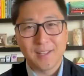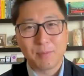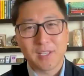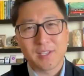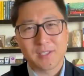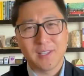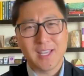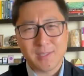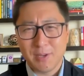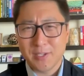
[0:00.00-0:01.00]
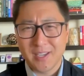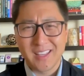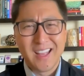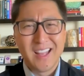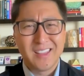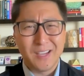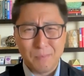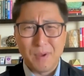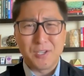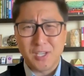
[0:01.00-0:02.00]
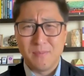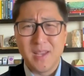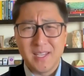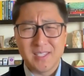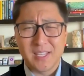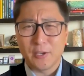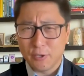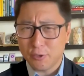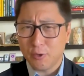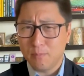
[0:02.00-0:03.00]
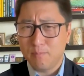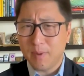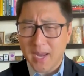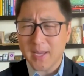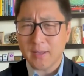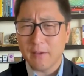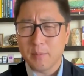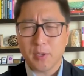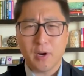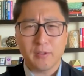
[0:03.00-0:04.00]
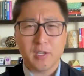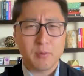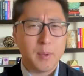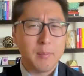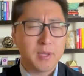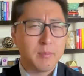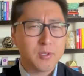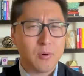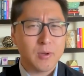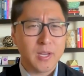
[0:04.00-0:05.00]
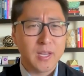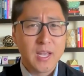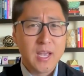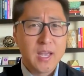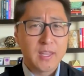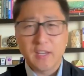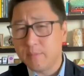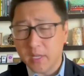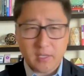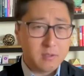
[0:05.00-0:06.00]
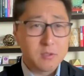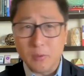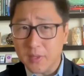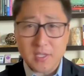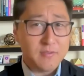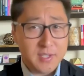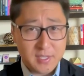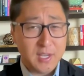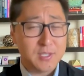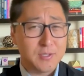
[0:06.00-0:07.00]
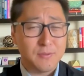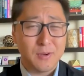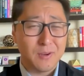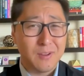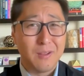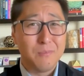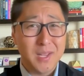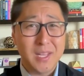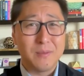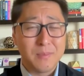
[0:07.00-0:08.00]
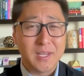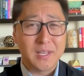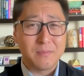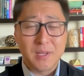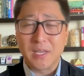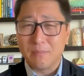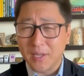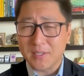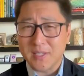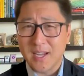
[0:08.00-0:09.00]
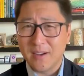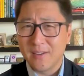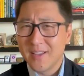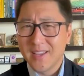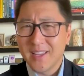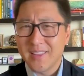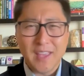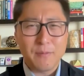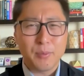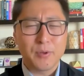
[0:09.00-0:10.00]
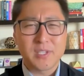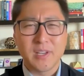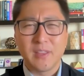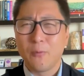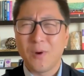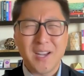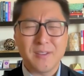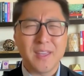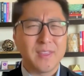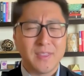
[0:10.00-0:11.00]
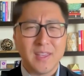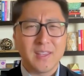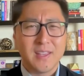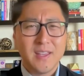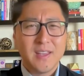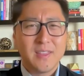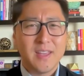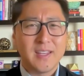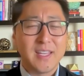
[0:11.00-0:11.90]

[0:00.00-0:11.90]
because last time I checked, there are a bunch of committees that are controlled by Kevin McCarthy's Republican majority that have been doing these investigations for many, many, many months now, and they haven't produced anything. Why do they think that an